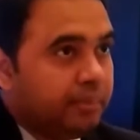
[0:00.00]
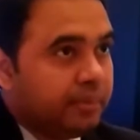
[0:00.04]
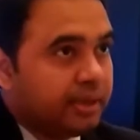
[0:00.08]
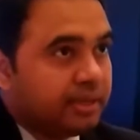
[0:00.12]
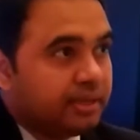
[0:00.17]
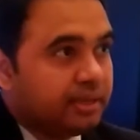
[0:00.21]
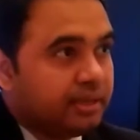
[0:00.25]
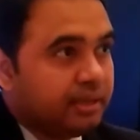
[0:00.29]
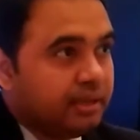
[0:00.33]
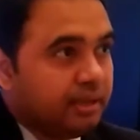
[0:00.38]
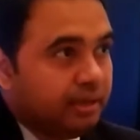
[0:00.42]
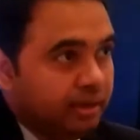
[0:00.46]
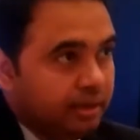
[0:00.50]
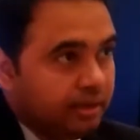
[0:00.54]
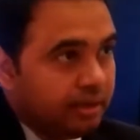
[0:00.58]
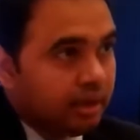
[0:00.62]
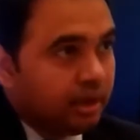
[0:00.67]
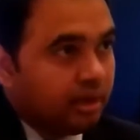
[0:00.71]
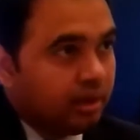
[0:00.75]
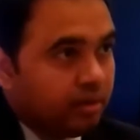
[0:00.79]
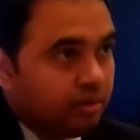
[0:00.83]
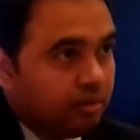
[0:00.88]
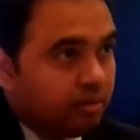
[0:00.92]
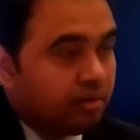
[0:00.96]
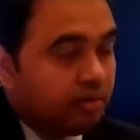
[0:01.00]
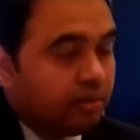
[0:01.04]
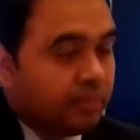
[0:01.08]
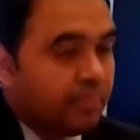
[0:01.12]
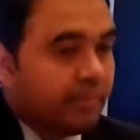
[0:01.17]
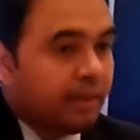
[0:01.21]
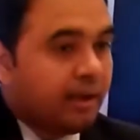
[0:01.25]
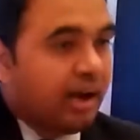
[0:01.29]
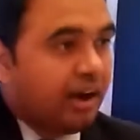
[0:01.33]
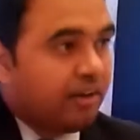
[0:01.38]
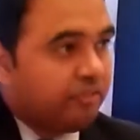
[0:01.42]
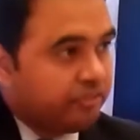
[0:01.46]
But now,
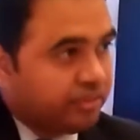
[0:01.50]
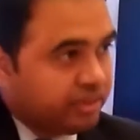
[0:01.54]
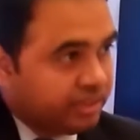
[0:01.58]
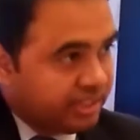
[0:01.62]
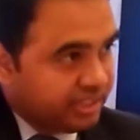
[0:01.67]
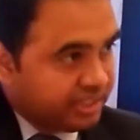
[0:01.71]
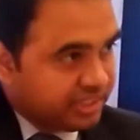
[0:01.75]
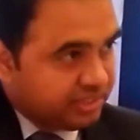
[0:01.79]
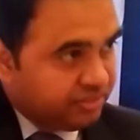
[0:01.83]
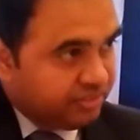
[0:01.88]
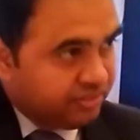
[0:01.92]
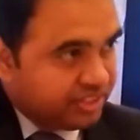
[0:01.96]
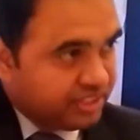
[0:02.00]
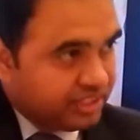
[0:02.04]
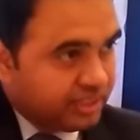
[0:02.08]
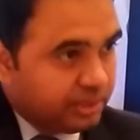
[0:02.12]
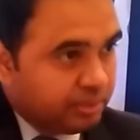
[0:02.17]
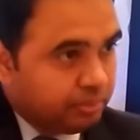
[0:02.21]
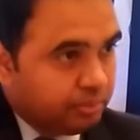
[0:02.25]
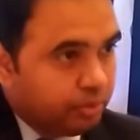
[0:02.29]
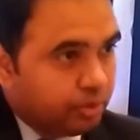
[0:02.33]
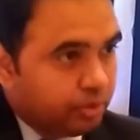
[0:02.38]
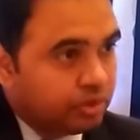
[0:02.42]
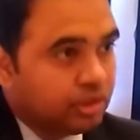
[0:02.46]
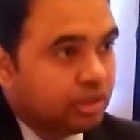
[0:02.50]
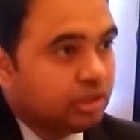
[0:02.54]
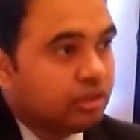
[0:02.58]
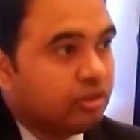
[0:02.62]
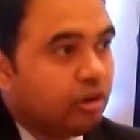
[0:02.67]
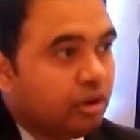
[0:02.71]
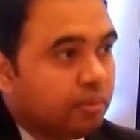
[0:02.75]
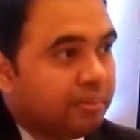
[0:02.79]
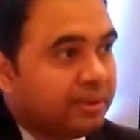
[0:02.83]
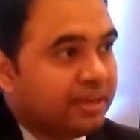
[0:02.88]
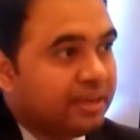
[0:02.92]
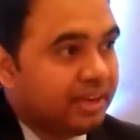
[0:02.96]
after this visit, both the
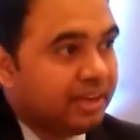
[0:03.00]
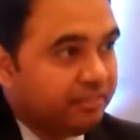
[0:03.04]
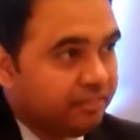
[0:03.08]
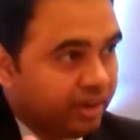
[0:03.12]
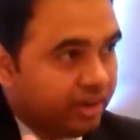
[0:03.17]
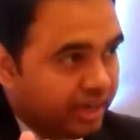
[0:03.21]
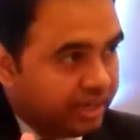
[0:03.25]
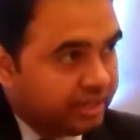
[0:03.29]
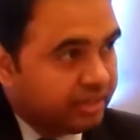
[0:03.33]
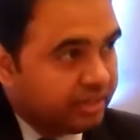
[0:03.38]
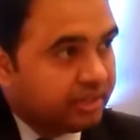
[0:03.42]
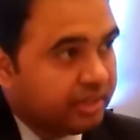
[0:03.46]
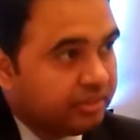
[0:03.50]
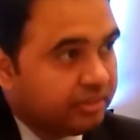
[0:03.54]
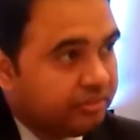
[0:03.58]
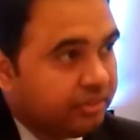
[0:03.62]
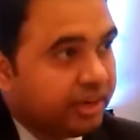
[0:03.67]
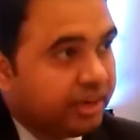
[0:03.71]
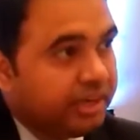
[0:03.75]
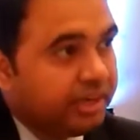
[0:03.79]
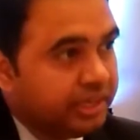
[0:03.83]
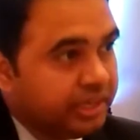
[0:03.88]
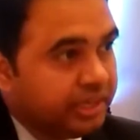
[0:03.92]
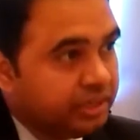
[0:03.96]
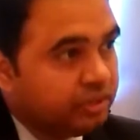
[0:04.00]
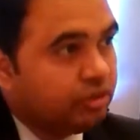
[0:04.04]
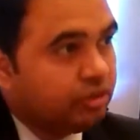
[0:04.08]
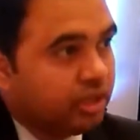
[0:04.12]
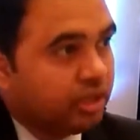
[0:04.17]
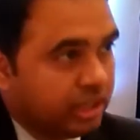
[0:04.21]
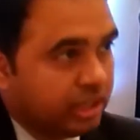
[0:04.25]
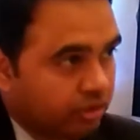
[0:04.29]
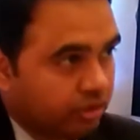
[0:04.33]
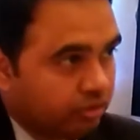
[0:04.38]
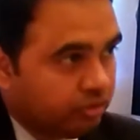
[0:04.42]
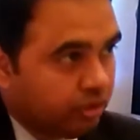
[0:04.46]
government have identified
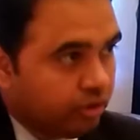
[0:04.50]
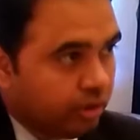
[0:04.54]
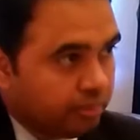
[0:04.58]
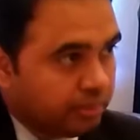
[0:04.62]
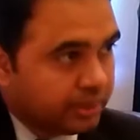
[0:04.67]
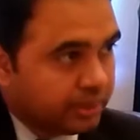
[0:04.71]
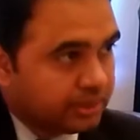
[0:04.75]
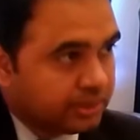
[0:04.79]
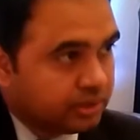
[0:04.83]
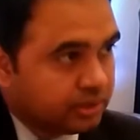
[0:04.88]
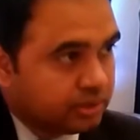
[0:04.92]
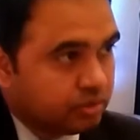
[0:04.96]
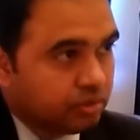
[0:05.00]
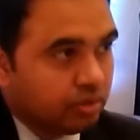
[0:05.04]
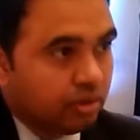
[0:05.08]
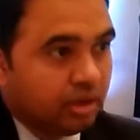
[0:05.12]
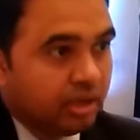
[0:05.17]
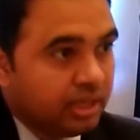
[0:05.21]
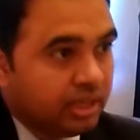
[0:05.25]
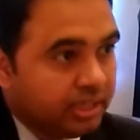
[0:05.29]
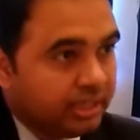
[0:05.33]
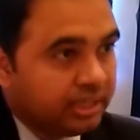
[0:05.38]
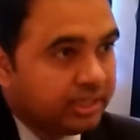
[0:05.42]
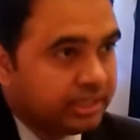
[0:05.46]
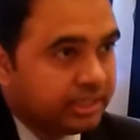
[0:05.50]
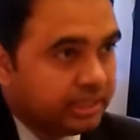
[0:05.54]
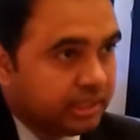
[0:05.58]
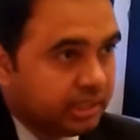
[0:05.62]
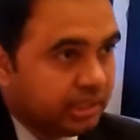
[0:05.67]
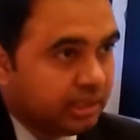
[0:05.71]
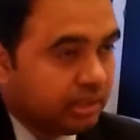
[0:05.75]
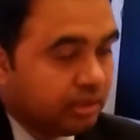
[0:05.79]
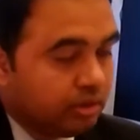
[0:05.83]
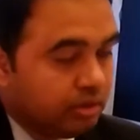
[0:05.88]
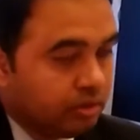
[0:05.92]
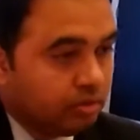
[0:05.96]
new area of cooperation. So earlier,
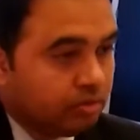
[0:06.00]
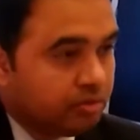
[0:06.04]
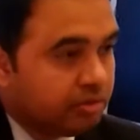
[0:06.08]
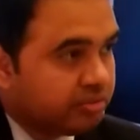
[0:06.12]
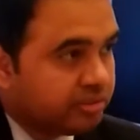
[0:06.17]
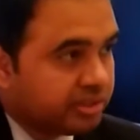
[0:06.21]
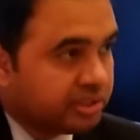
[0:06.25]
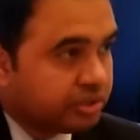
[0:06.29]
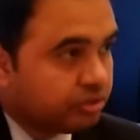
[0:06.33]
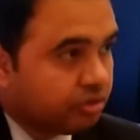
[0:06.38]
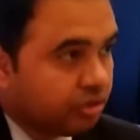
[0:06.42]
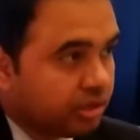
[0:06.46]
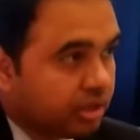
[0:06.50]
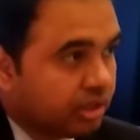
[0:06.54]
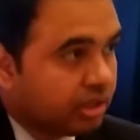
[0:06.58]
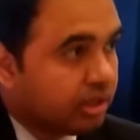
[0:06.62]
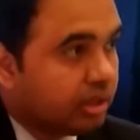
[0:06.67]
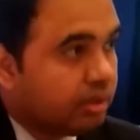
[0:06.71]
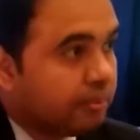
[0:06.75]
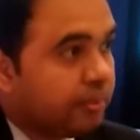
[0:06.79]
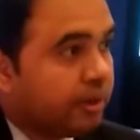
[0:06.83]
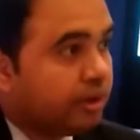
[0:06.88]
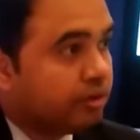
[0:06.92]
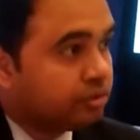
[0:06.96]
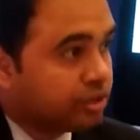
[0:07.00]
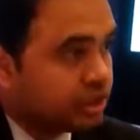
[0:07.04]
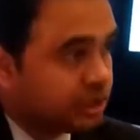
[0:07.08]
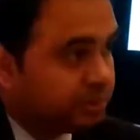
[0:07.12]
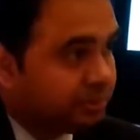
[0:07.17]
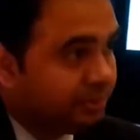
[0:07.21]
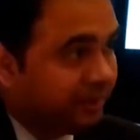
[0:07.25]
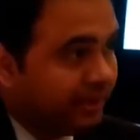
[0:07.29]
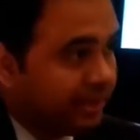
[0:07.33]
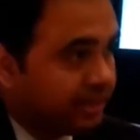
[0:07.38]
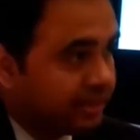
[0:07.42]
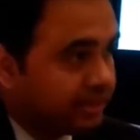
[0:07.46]
no one was talking about
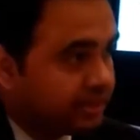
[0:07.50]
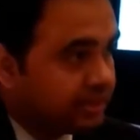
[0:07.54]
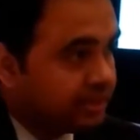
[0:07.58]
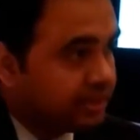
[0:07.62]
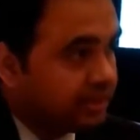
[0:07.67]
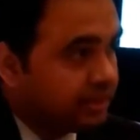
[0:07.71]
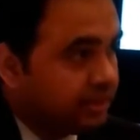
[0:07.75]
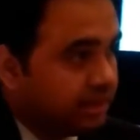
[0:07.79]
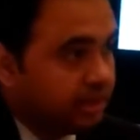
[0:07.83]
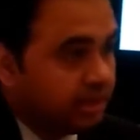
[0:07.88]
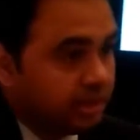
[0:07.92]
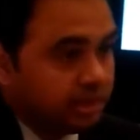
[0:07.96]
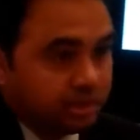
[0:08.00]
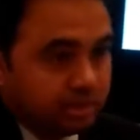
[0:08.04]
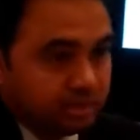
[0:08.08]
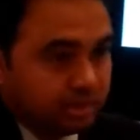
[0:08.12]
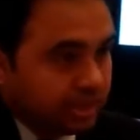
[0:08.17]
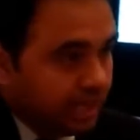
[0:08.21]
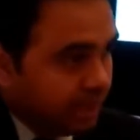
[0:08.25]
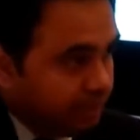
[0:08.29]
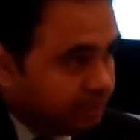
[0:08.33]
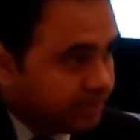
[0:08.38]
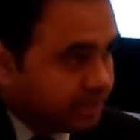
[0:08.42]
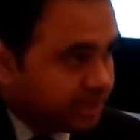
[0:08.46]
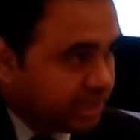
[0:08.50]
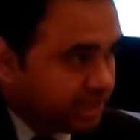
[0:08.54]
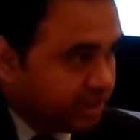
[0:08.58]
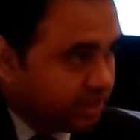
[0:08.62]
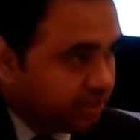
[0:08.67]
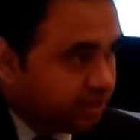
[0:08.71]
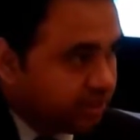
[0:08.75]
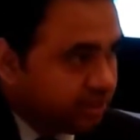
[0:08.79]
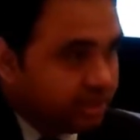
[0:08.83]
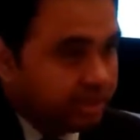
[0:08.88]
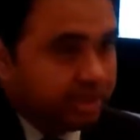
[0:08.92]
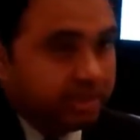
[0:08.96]
space, cyber
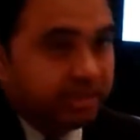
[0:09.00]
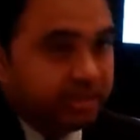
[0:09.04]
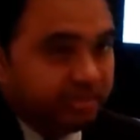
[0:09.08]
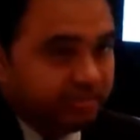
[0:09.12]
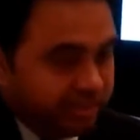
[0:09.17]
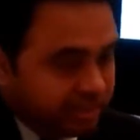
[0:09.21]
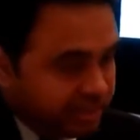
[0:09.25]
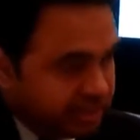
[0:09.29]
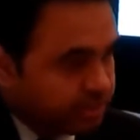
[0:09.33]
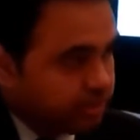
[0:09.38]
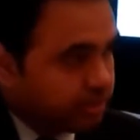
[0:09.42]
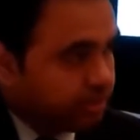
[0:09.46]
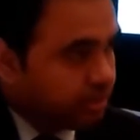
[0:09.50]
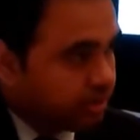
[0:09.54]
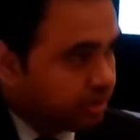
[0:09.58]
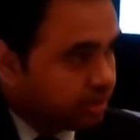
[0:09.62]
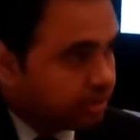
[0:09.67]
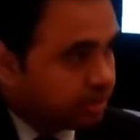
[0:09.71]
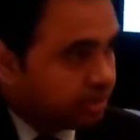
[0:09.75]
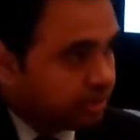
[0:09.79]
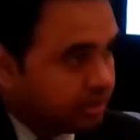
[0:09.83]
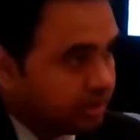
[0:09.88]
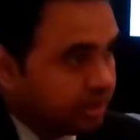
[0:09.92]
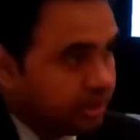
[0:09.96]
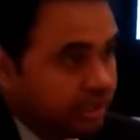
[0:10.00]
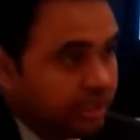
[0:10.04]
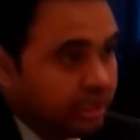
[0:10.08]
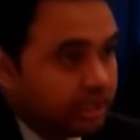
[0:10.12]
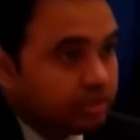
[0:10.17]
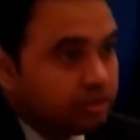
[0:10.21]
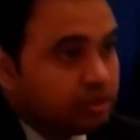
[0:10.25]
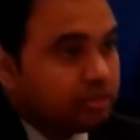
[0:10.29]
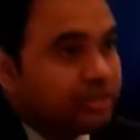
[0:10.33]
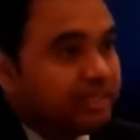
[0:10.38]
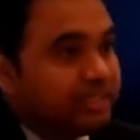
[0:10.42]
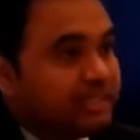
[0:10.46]
security, defense production.
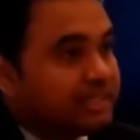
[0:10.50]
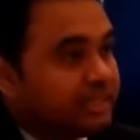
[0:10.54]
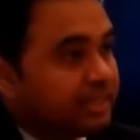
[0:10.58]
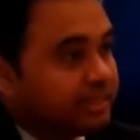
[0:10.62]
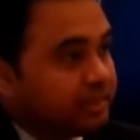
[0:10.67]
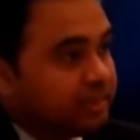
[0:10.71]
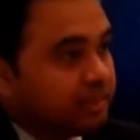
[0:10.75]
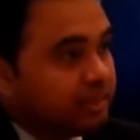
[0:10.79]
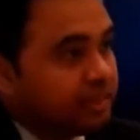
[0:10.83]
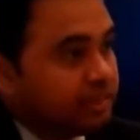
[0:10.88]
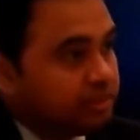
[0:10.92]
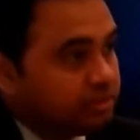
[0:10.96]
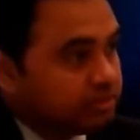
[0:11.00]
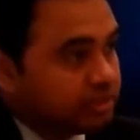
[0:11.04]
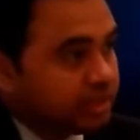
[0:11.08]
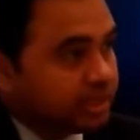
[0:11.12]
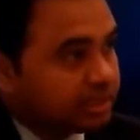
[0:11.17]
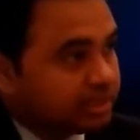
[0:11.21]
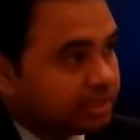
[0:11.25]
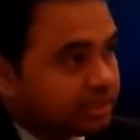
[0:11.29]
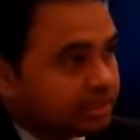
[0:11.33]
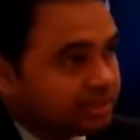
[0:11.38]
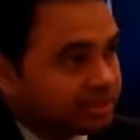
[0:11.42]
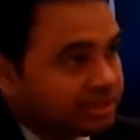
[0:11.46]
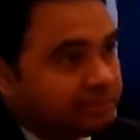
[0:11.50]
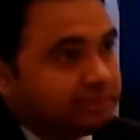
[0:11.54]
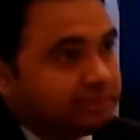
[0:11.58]
So these are the new sectors.